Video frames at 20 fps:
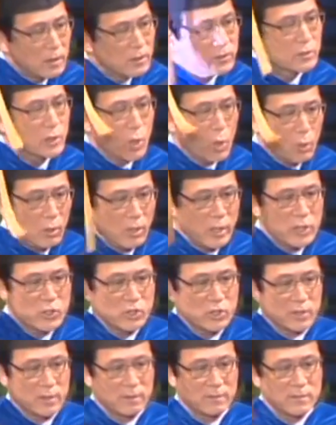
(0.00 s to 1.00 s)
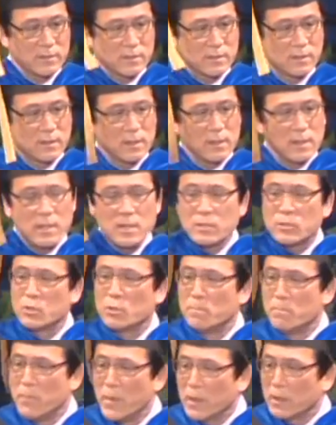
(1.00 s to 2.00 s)
coalitions, to
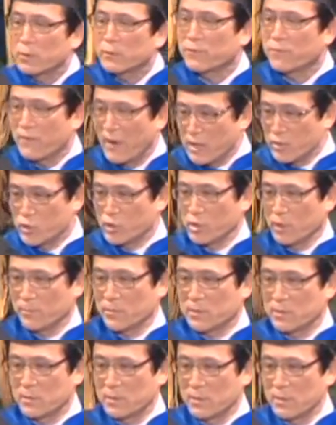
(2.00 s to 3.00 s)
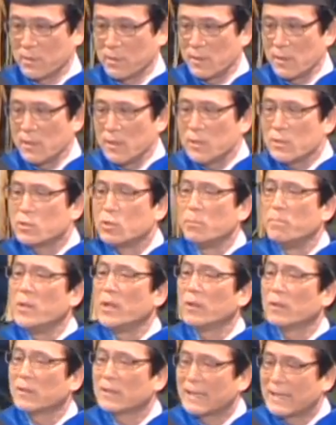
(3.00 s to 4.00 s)
build friendships, to
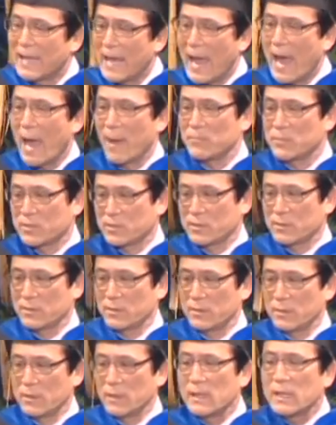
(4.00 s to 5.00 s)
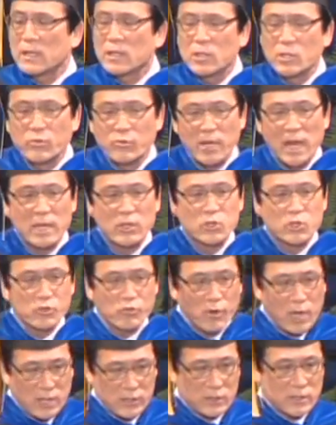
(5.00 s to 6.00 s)
build gaps, create
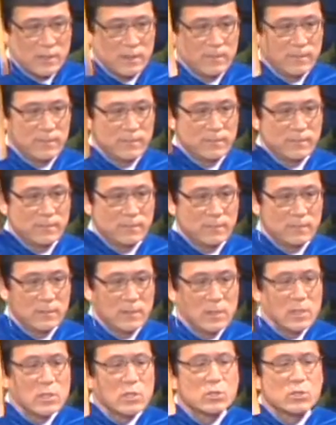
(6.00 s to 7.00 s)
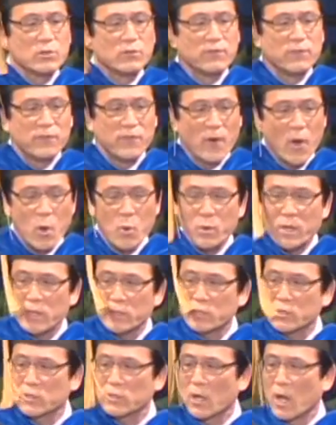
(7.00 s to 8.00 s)
trust, to
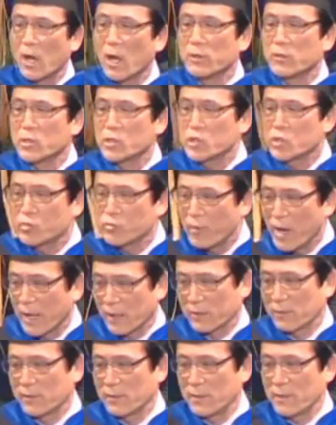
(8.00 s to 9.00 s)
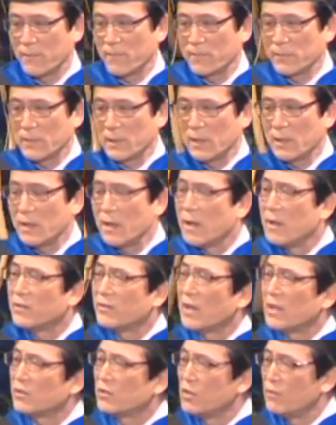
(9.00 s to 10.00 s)
focus on the strength
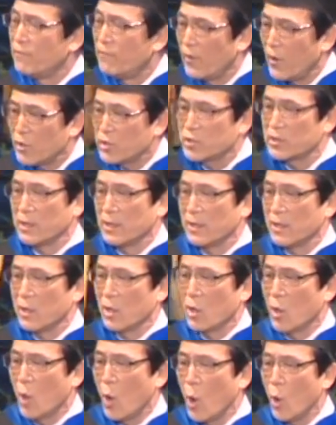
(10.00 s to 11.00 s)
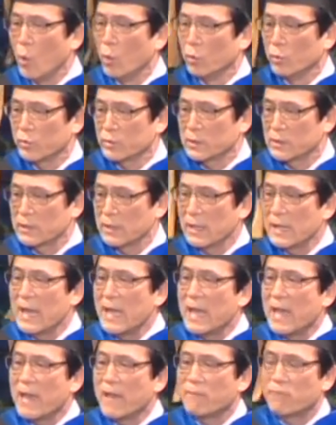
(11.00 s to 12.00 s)
that diversity holds
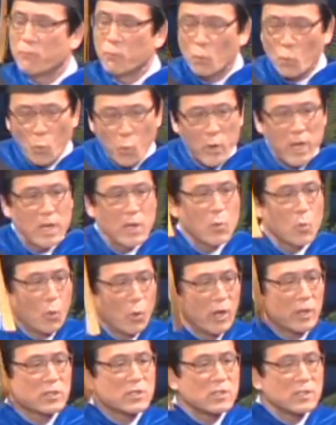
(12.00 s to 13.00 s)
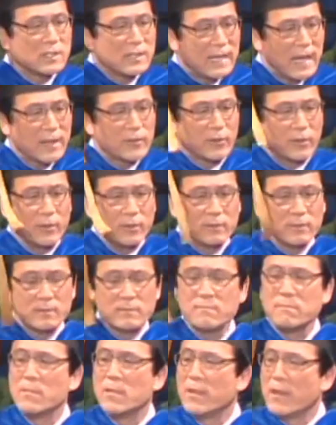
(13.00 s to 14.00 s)
if we work together,
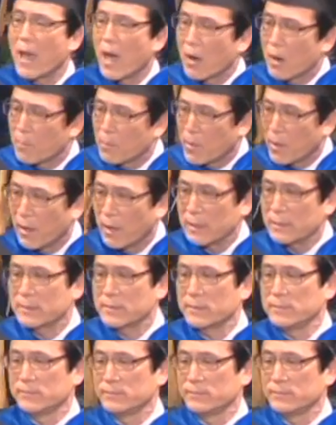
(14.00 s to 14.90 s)
not apart.